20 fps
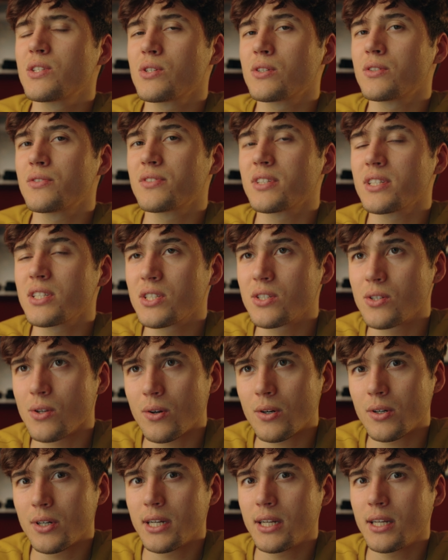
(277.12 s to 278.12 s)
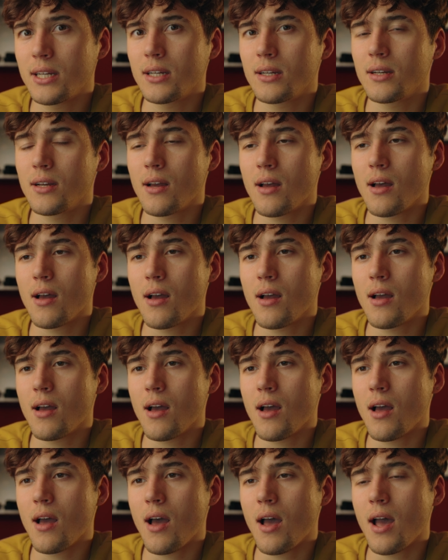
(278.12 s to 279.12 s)
serve the story,
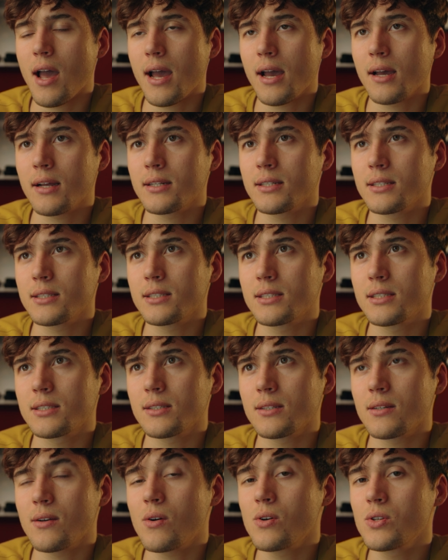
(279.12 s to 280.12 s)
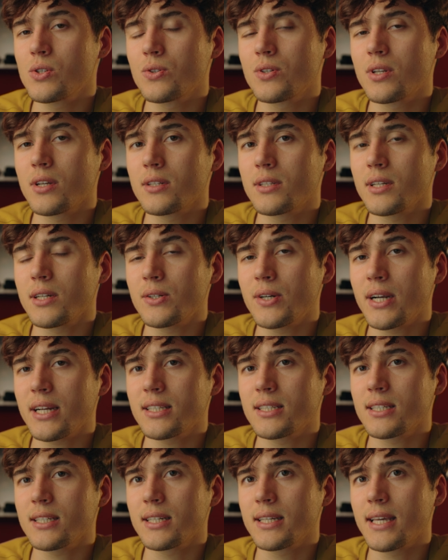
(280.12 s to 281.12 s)
and also the
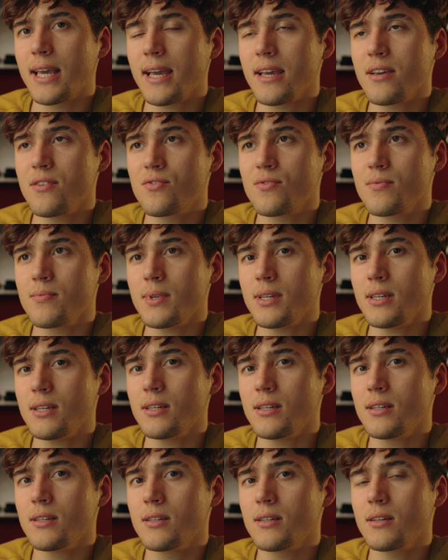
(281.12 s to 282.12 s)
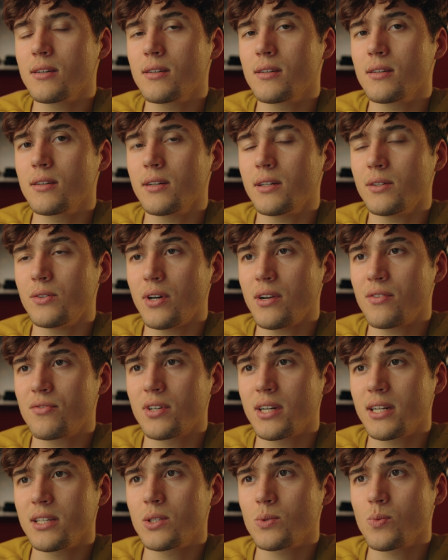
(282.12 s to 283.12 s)
director gave me a
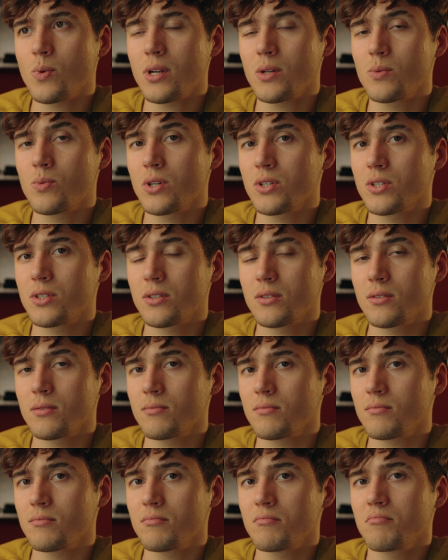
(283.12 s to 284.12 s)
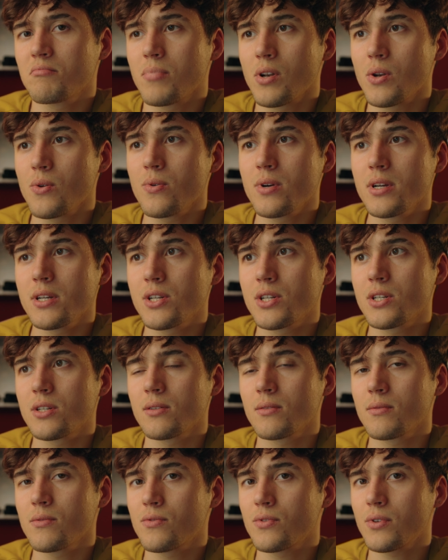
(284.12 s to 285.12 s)
reference where it was
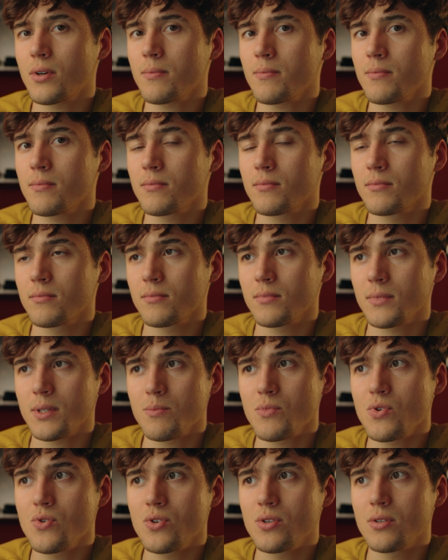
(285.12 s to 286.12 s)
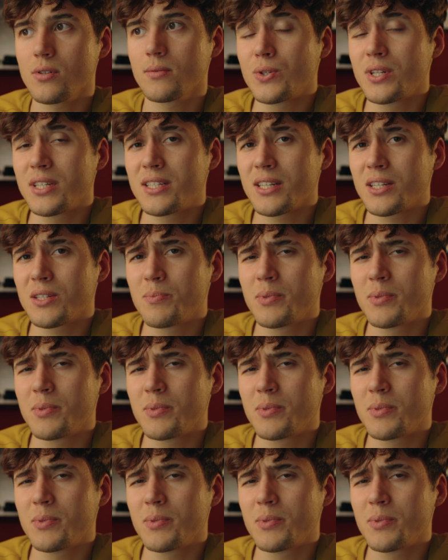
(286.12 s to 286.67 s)
bluish from the mood. So this